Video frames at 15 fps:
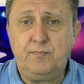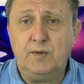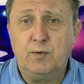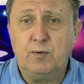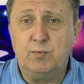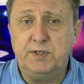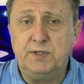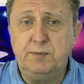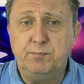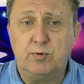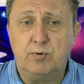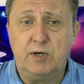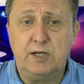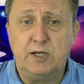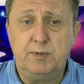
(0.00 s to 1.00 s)
within
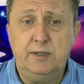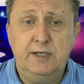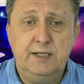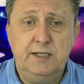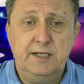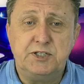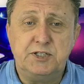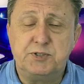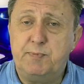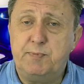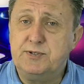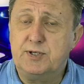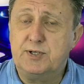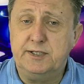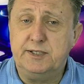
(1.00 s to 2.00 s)
Paraiba, it's
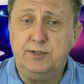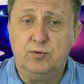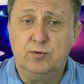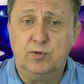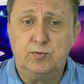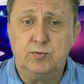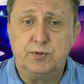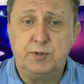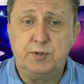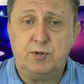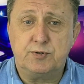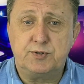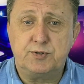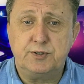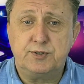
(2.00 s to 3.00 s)
basically your own
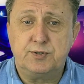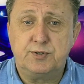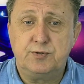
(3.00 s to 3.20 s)
deposits,